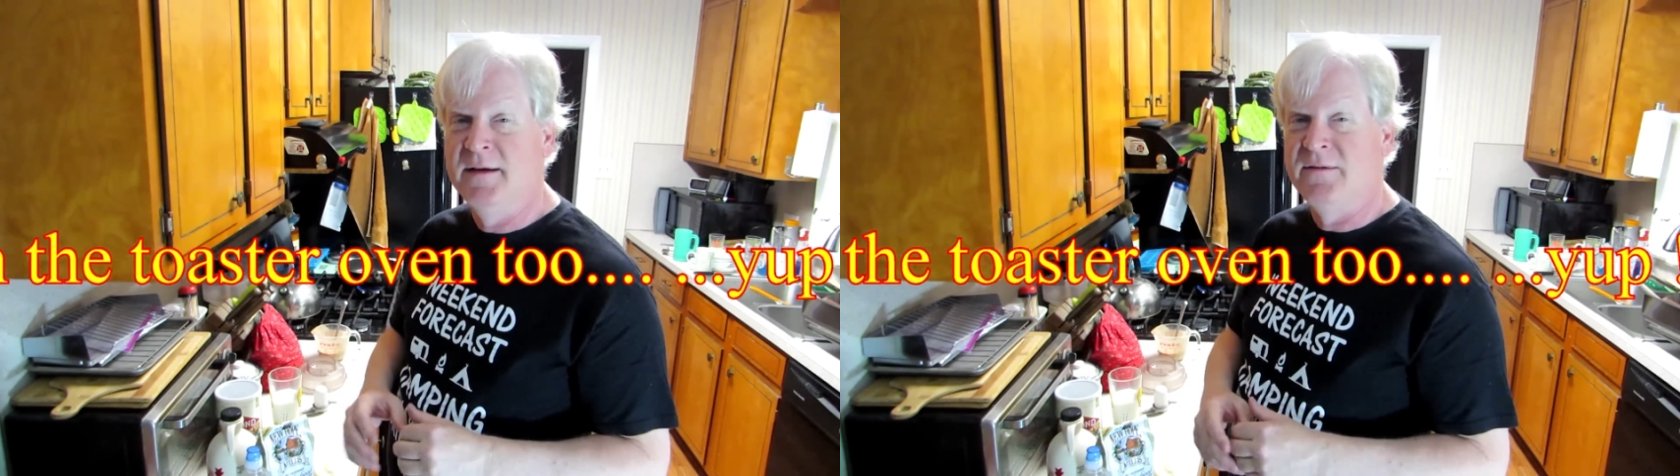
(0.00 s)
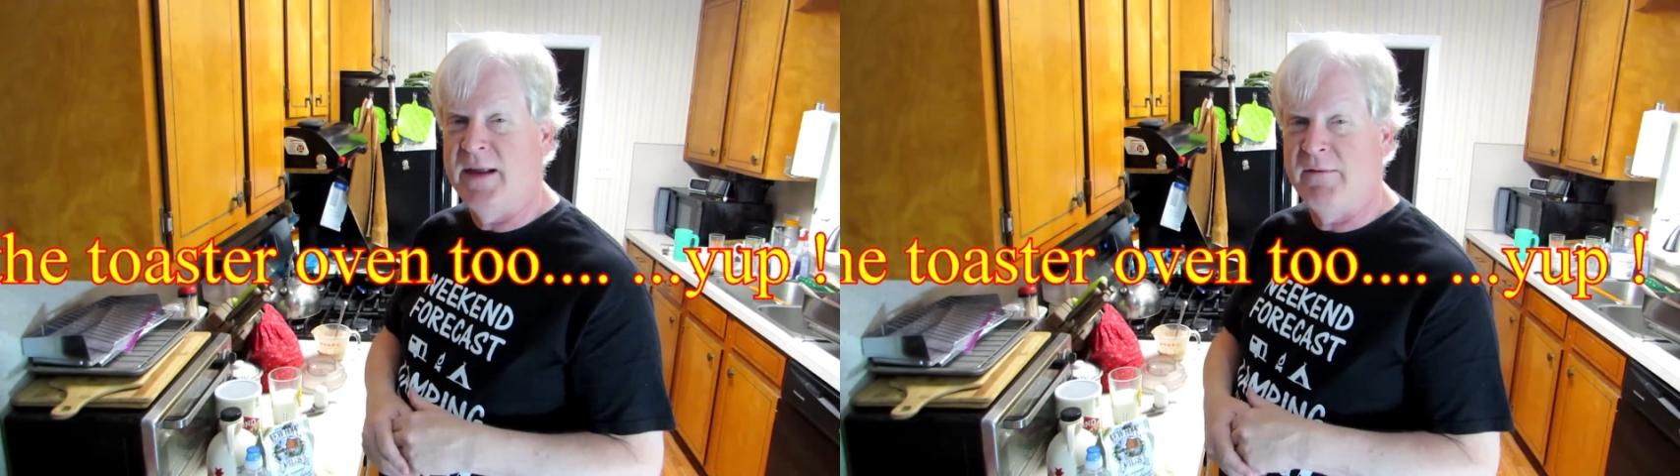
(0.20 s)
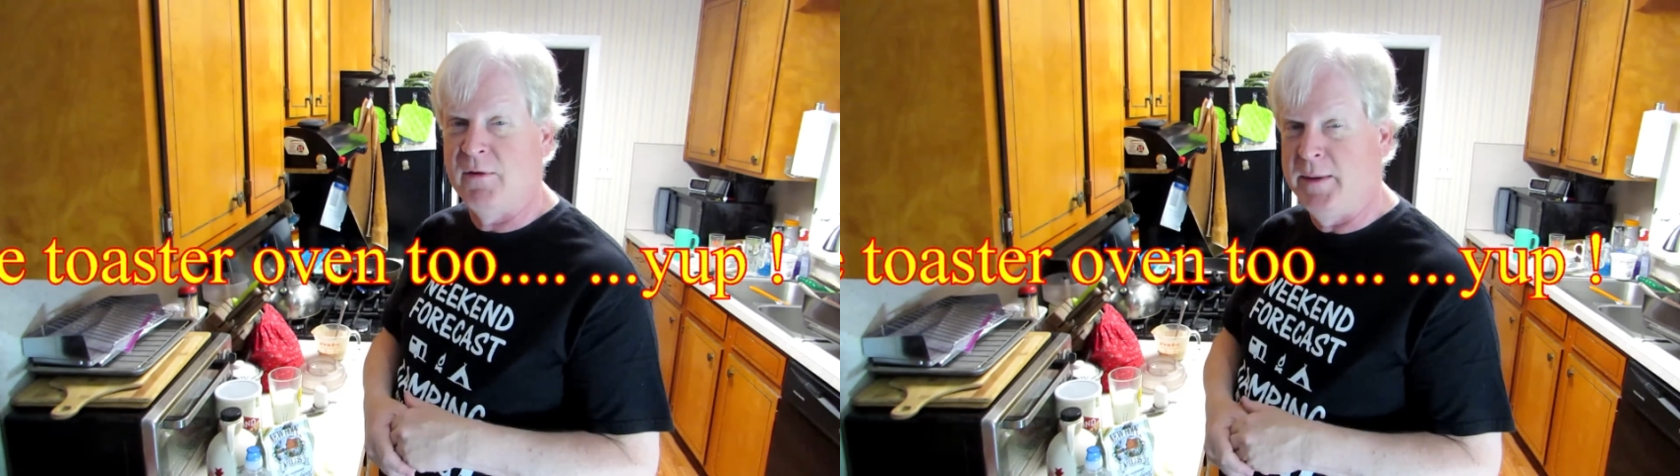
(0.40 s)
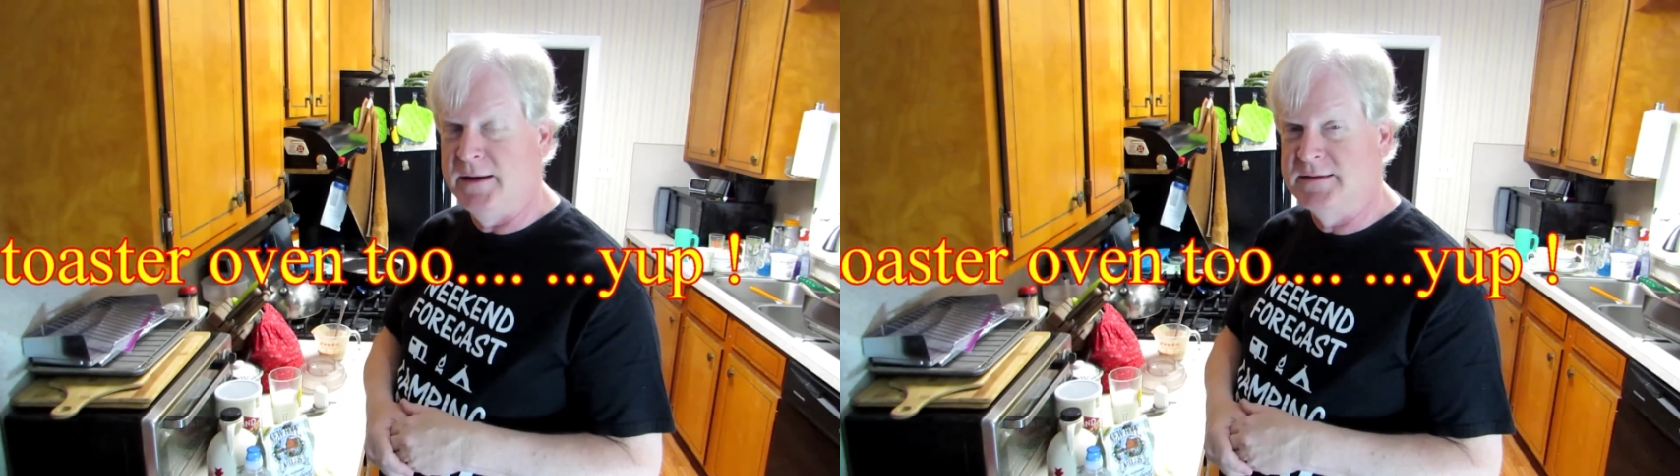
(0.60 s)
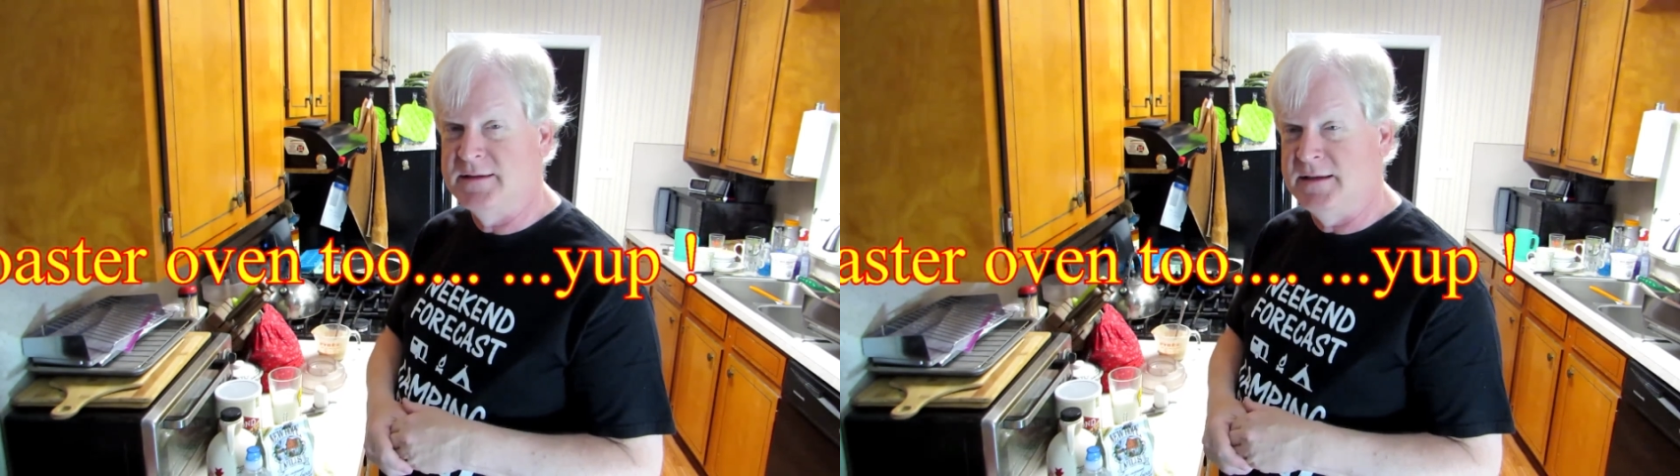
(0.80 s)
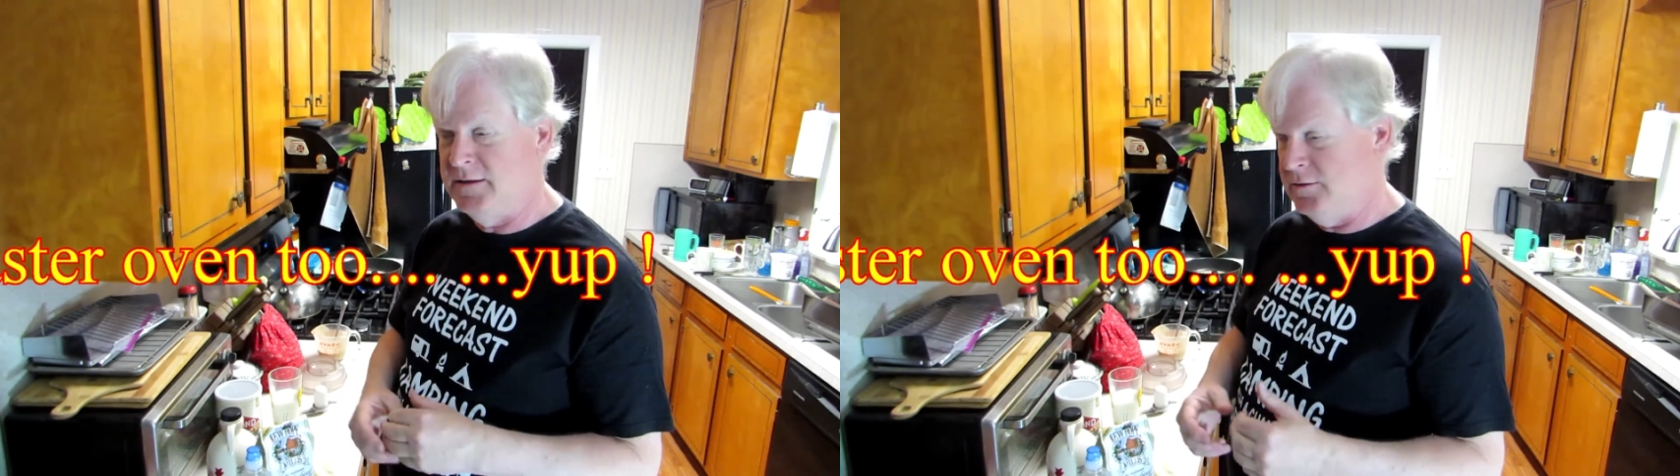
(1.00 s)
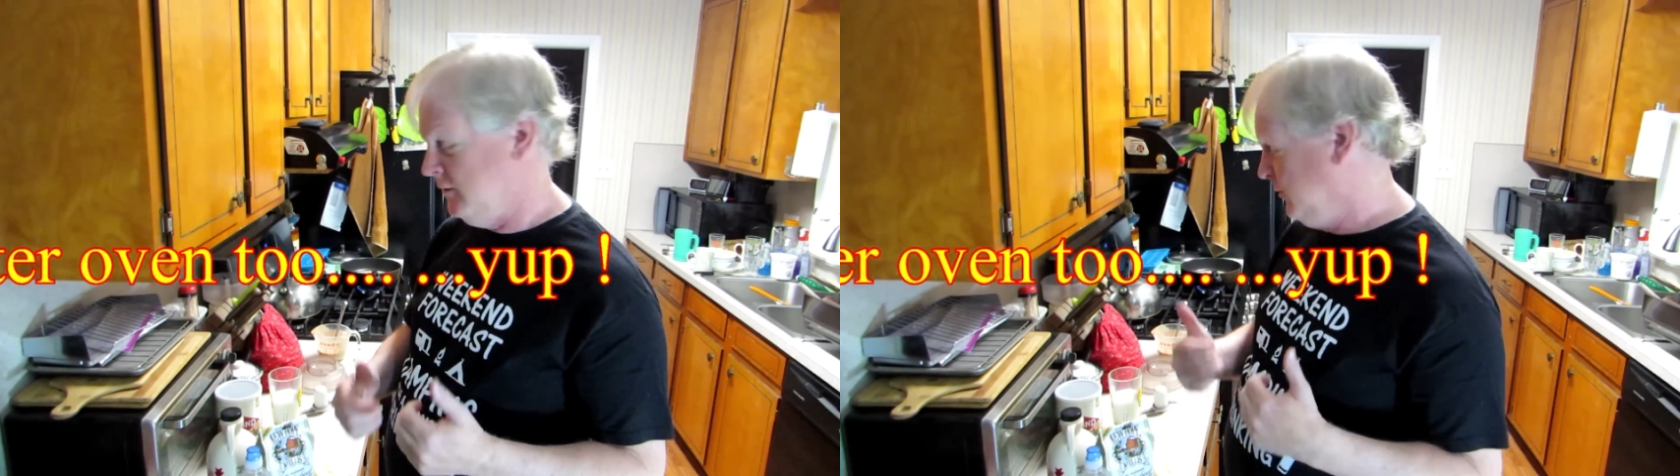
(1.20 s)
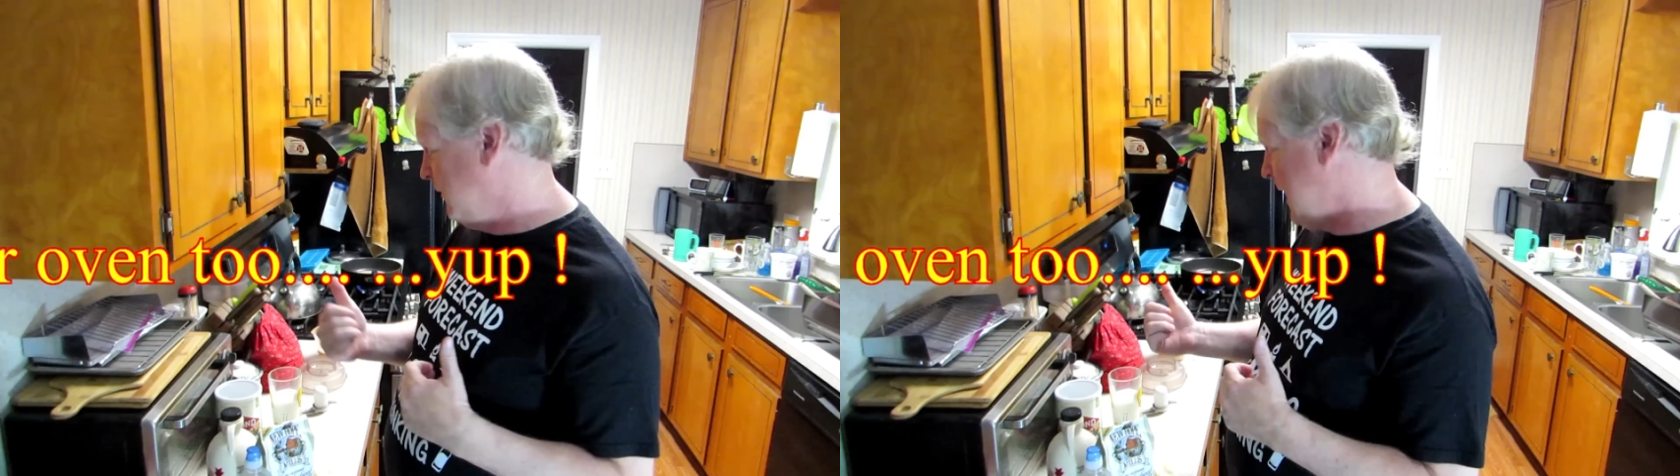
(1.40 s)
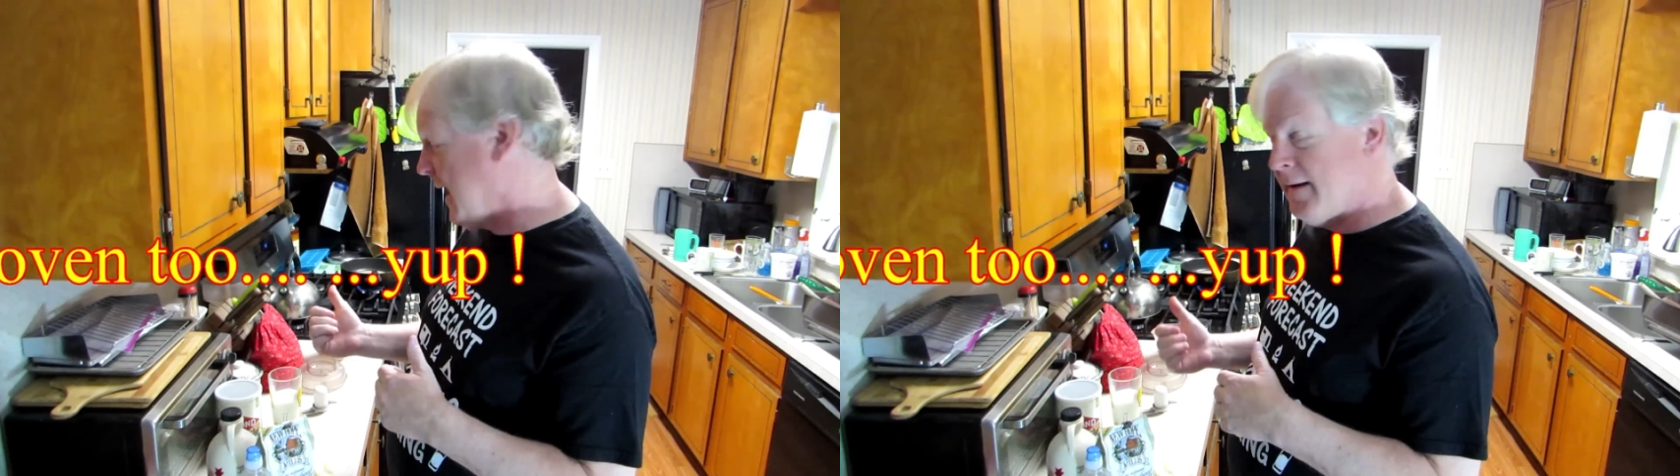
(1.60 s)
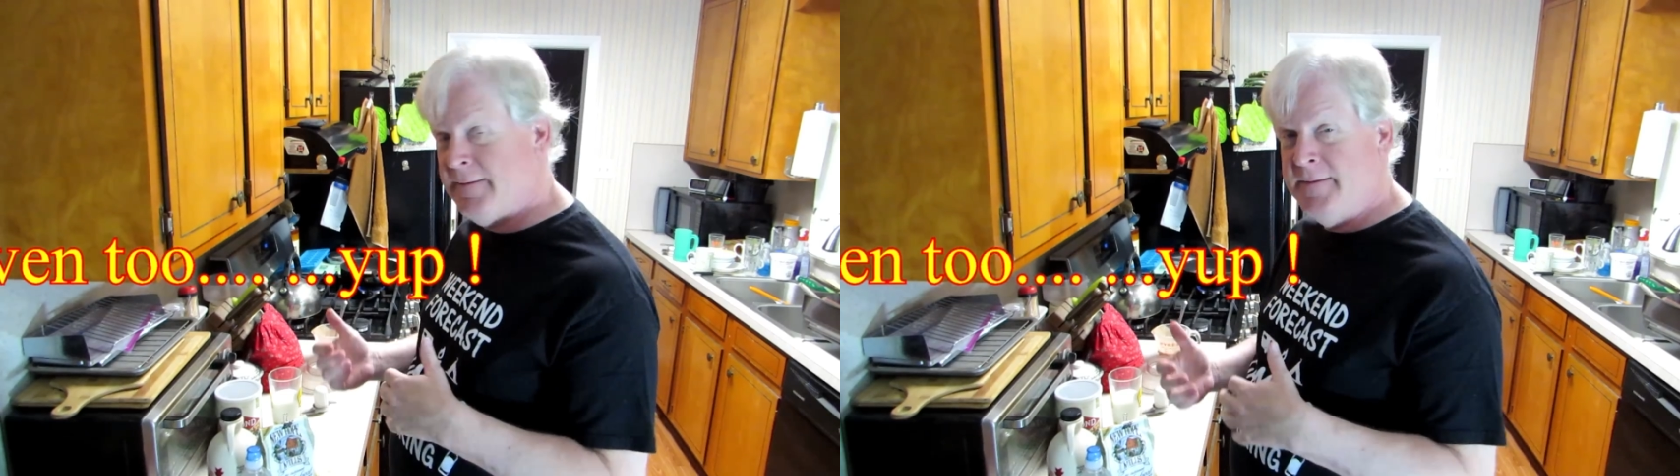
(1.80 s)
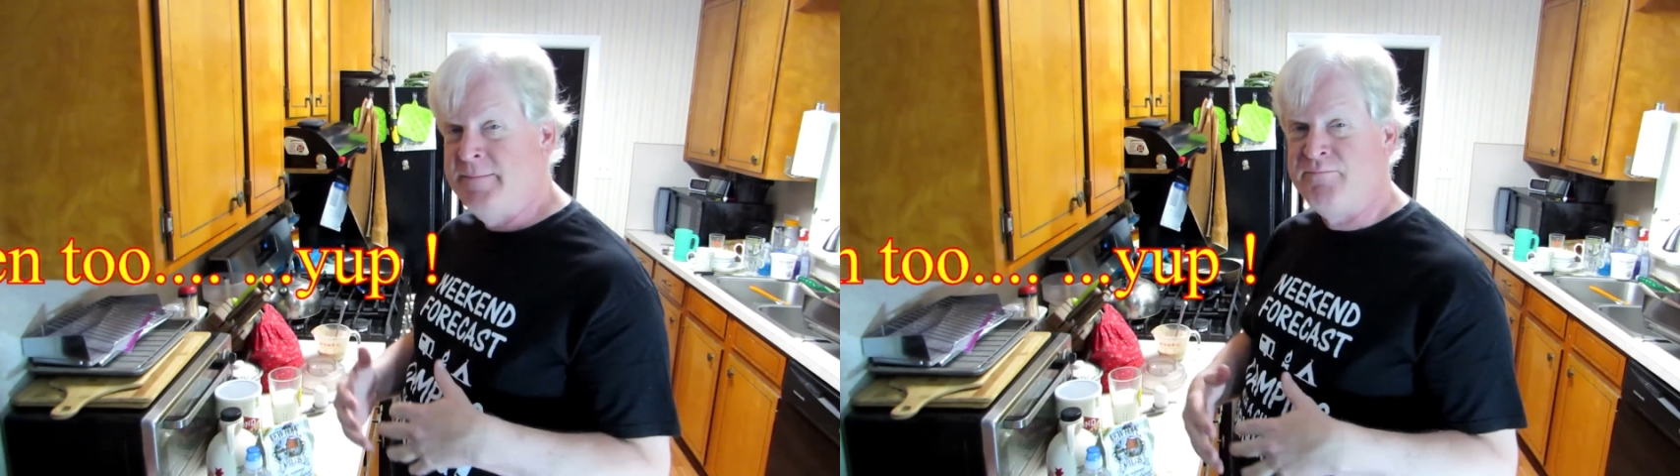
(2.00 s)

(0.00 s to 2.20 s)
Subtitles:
flavor buds, and you can do that.